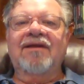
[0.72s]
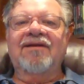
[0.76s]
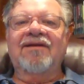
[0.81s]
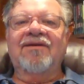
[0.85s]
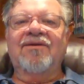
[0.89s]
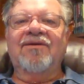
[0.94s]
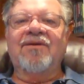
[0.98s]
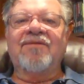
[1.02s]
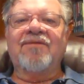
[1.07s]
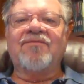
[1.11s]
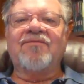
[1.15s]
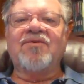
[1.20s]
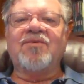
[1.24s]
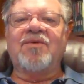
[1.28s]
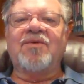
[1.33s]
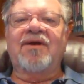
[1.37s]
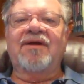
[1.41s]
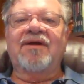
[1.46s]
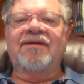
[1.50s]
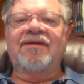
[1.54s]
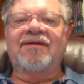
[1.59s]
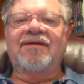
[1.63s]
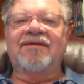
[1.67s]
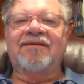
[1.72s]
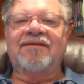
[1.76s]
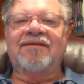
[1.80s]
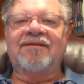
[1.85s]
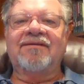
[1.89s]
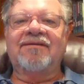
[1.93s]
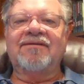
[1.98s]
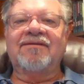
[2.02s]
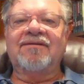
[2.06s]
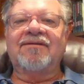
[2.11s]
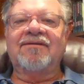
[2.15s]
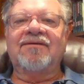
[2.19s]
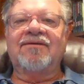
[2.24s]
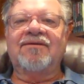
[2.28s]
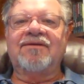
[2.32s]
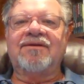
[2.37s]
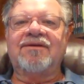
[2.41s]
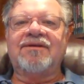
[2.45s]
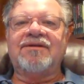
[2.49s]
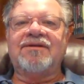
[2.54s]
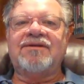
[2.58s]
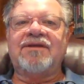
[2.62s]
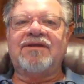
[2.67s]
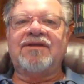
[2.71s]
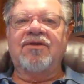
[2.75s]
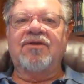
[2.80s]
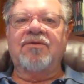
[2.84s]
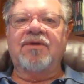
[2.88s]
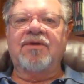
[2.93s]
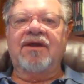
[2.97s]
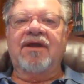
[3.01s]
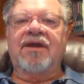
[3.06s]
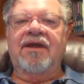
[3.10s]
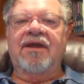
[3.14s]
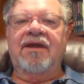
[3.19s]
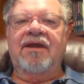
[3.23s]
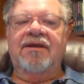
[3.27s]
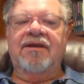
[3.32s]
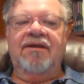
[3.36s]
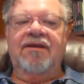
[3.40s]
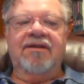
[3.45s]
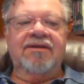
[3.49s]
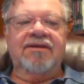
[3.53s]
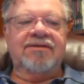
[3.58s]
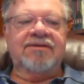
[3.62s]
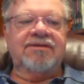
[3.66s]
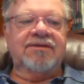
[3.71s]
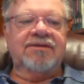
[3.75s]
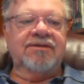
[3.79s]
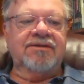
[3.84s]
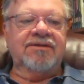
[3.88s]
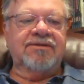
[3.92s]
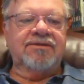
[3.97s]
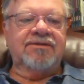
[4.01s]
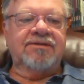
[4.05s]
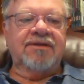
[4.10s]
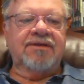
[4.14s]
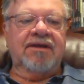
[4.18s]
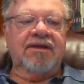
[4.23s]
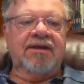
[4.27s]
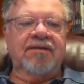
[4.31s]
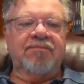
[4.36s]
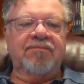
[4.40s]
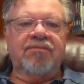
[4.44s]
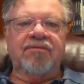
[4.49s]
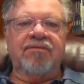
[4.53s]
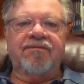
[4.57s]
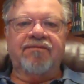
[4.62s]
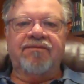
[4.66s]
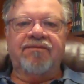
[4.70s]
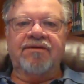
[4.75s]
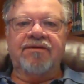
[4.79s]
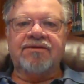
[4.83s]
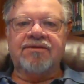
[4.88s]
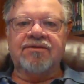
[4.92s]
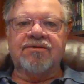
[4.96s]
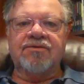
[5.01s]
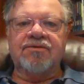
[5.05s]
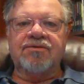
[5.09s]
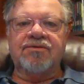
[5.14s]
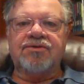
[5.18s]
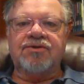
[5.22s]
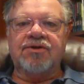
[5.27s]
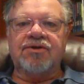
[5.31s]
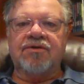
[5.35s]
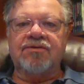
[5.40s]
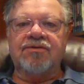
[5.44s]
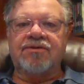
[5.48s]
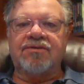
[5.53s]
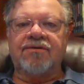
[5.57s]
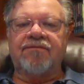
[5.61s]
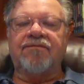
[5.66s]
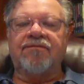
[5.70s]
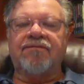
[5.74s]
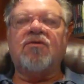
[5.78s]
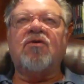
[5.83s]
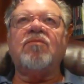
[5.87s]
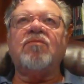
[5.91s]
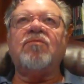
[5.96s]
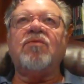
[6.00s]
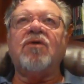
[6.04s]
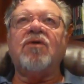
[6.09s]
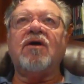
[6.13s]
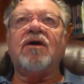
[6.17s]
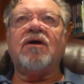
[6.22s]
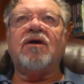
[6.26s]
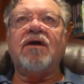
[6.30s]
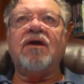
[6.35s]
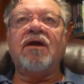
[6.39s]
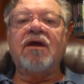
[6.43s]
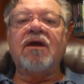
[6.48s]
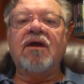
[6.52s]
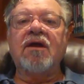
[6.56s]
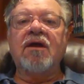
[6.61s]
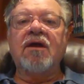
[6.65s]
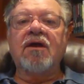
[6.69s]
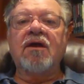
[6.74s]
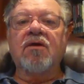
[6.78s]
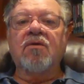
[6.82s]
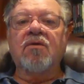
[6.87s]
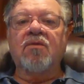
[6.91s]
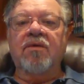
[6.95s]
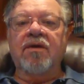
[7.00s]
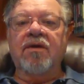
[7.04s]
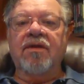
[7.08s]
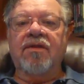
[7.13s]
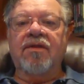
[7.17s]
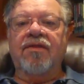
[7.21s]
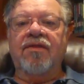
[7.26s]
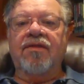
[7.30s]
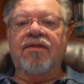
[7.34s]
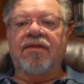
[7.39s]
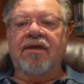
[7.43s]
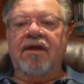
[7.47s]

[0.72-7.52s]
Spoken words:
Hello, everyone. Good to see you again. This is Professor Joseph Holbrook with